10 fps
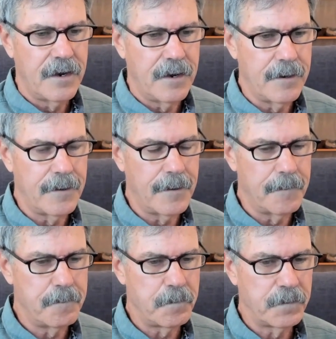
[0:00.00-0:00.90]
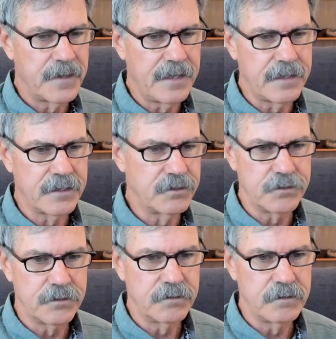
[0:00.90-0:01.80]
Um, and
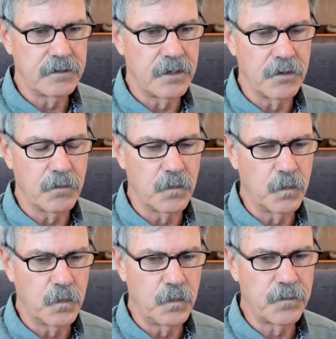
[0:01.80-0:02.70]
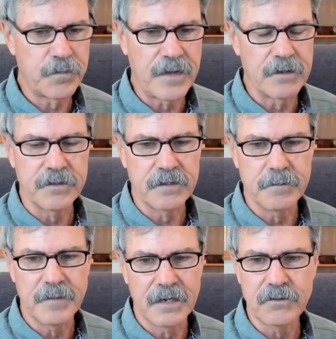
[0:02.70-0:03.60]
you know, found that the
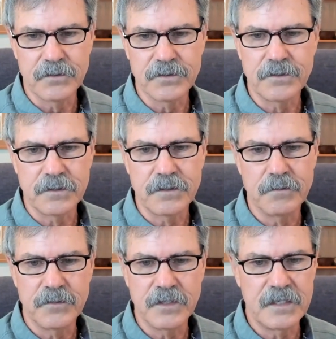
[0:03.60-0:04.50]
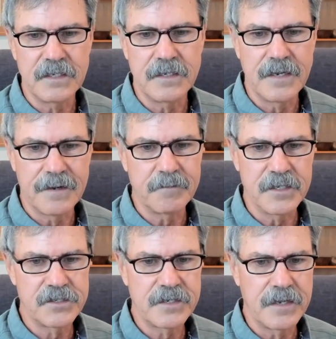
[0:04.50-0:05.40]
medical system really didn't have
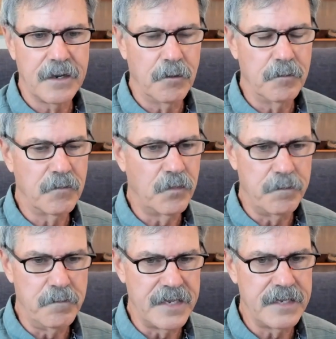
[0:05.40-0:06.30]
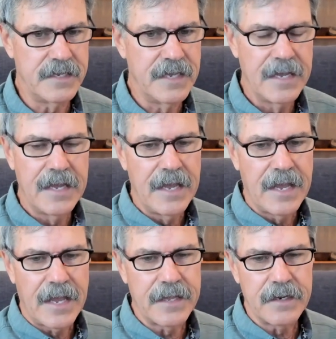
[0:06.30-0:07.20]
much to help me.
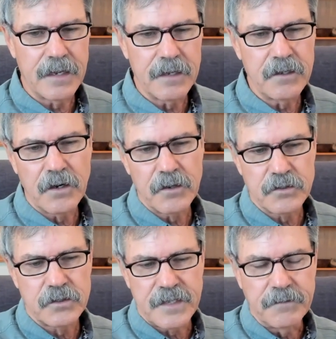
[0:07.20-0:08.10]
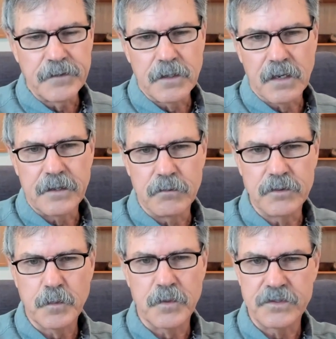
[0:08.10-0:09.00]
And you know, it definitely was
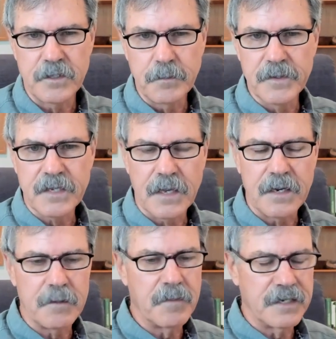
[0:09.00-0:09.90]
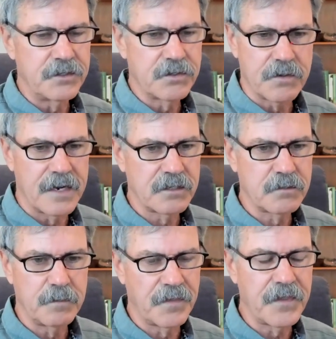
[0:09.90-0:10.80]
precipitated by stress,
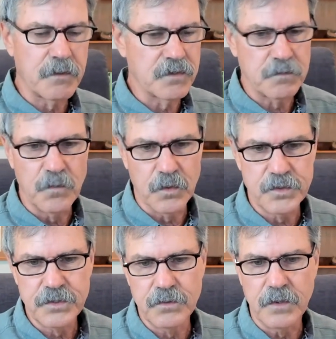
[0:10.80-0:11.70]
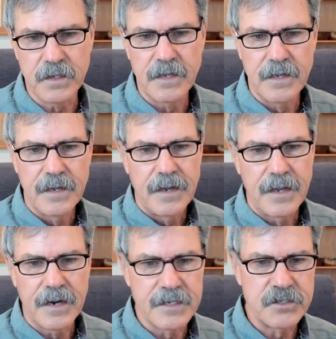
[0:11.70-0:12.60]
but there was more to it.
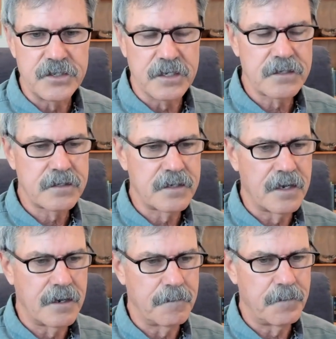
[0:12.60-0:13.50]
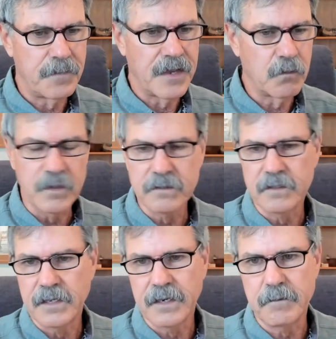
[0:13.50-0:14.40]
And I just, um, I
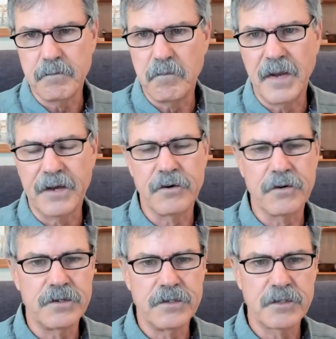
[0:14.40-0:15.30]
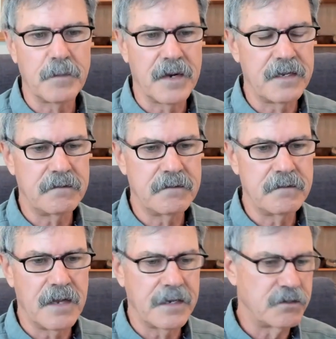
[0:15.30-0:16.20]
wasn't getting better despite
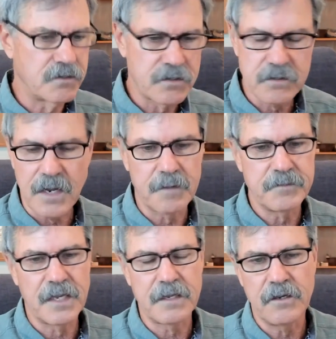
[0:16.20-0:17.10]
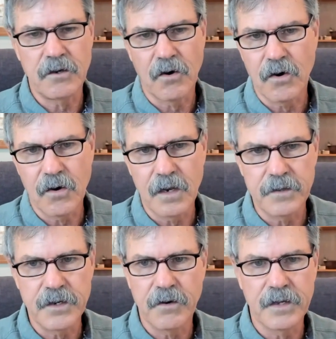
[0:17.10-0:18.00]
I stopped taking call.
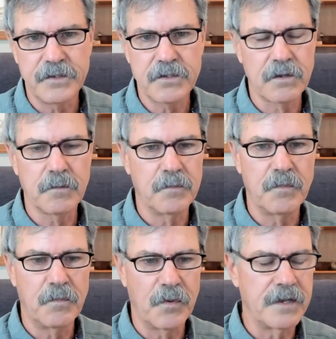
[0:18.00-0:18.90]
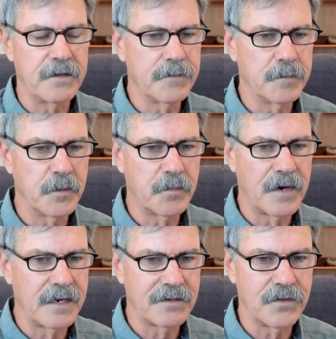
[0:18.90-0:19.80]
You know, I took a break from the
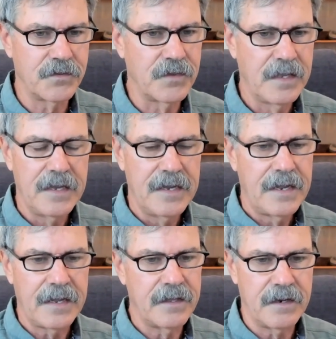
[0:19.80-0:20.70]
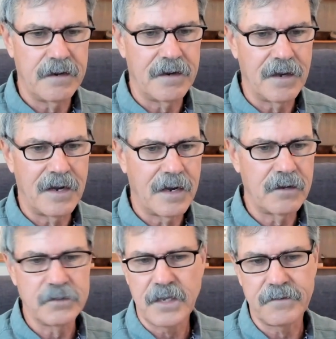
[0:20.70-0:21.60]
practice and I
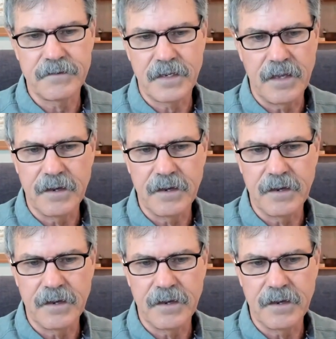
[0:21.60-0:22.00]
was having